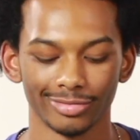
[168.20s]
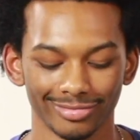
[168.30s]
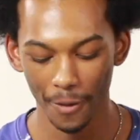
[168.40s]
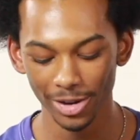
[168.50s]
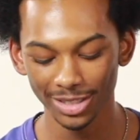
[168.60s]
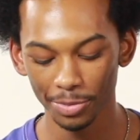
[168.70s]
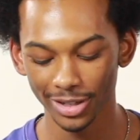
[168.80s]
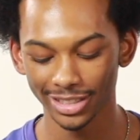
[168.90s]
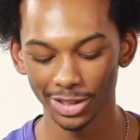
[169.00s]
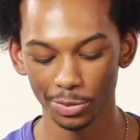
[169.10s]
What sports
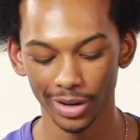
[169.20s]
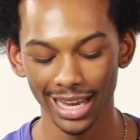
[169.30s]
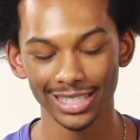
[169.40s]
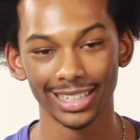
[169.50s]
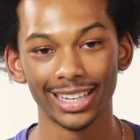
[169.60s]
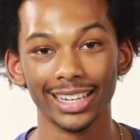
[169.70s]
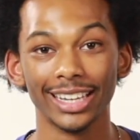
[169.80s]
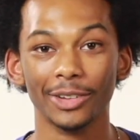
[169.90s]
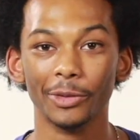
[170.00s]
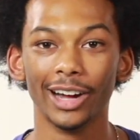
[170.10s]
did you play as a
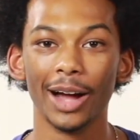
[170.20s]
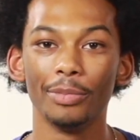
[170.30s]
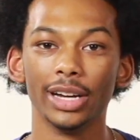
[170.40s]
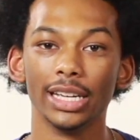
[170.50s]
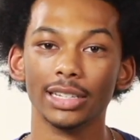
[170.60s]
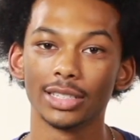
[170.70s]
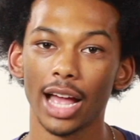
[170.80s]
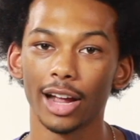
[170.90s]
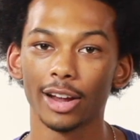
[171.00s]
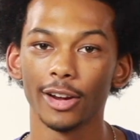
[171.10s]
kid? Well, I played
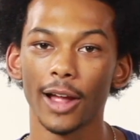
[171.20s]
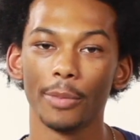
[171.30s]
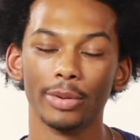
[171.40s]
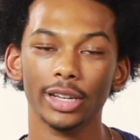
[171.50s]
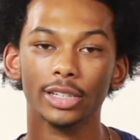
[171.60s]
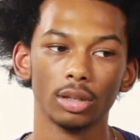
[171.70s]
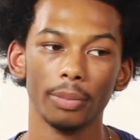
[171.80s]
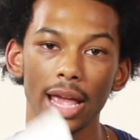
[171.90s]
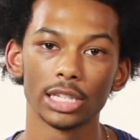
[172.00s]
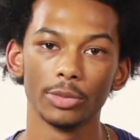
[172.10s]
soccer, I played
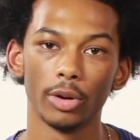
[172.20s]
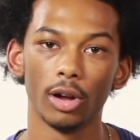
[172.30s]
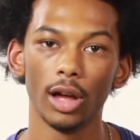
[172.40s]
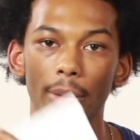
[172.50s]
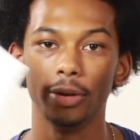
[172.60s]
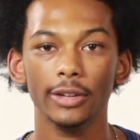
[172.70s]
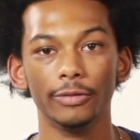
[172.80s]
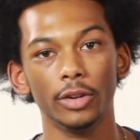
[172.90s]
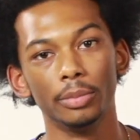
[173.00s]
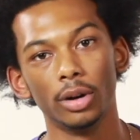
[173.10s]
basketball, I played
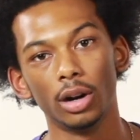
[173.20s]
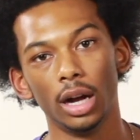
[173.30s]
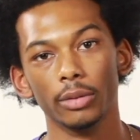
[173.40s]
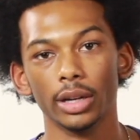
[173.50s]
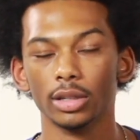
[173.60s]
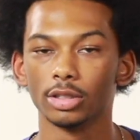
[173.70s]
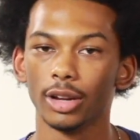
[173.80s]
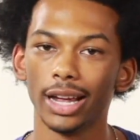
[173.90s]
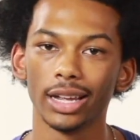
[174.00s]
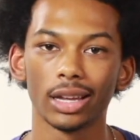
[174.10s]
football, I ran
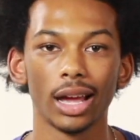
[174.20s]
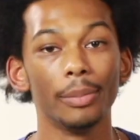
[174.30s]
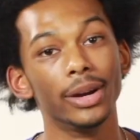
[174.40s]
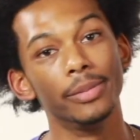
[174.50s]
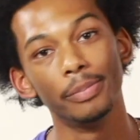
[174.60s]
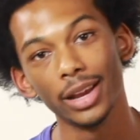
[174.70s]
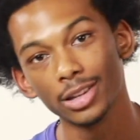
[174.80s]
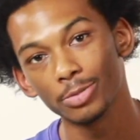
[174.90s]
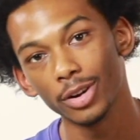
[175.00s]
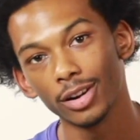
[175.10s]
track, I played
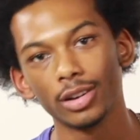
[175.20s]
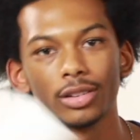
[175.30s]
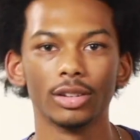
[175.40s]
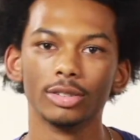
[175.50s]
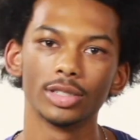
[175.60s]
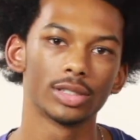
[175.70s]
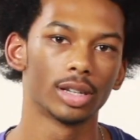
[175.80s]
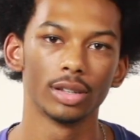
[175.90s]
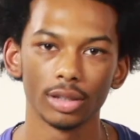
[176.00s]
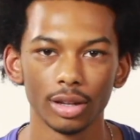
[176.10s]
baseball, just
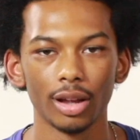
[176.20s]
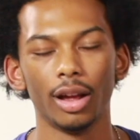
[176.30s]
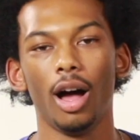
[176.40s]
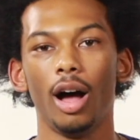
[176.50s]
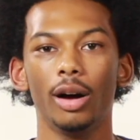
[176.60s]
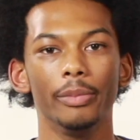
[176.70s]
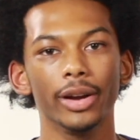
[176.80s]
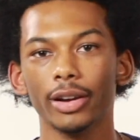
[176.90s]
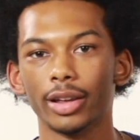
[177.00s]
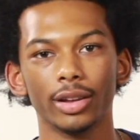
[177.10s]

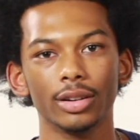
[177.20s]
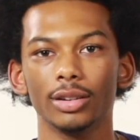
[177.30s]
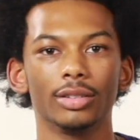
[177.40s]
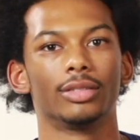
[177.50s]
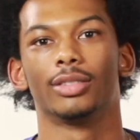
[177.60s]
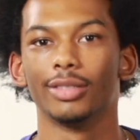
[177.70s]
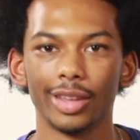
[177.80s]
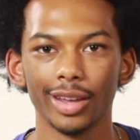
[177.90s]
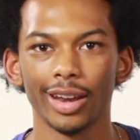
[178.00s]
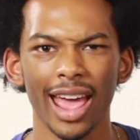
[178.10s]
all-American
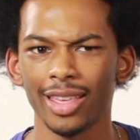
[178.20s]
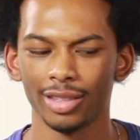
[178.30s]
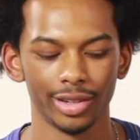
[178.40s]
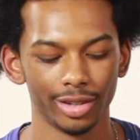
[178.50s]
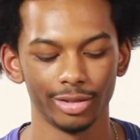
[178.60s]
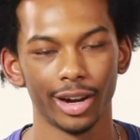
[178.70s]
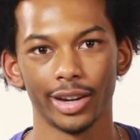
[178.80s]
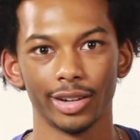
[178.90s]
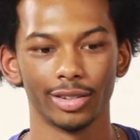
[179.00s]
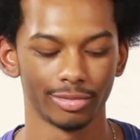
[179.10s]
kid athlete right
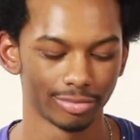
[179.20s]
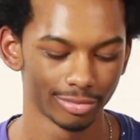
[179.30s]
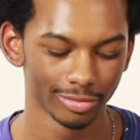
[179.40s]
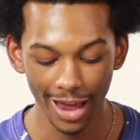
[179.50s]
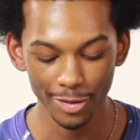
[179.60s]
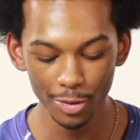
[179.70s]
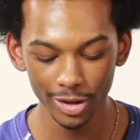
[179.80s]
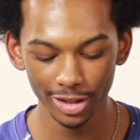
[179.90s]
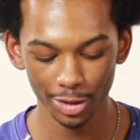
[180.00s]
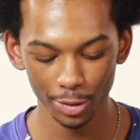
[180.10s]
here. If you
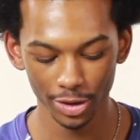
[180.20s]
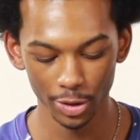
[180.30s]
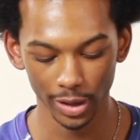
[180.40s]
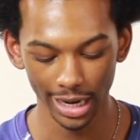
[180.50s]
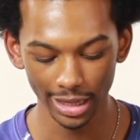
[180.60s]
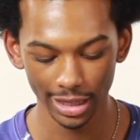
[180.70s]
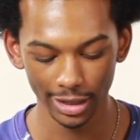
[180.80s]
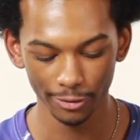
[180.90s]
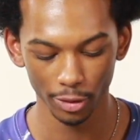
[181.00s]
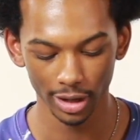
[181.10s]
could choose to do anything
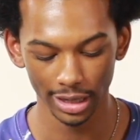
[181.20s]
for a